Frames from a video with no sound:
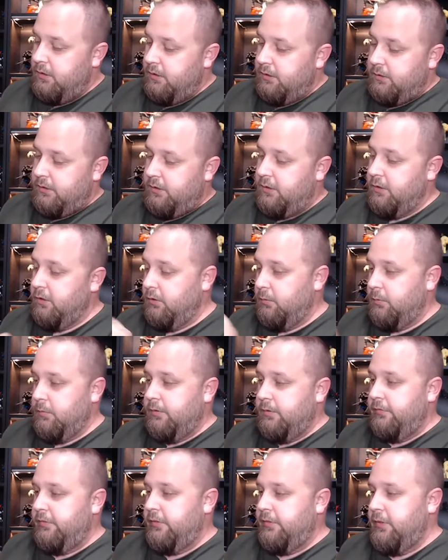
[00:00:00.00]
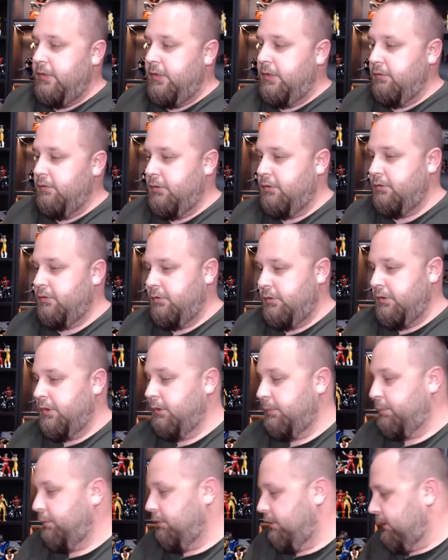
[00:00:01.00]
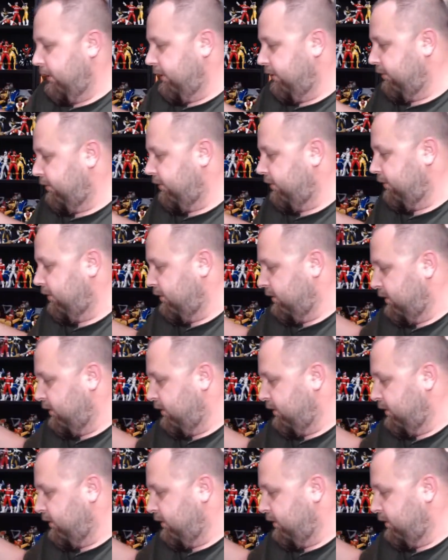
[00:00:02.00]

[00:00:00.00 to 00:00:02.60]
at the helm of the original Enterprise,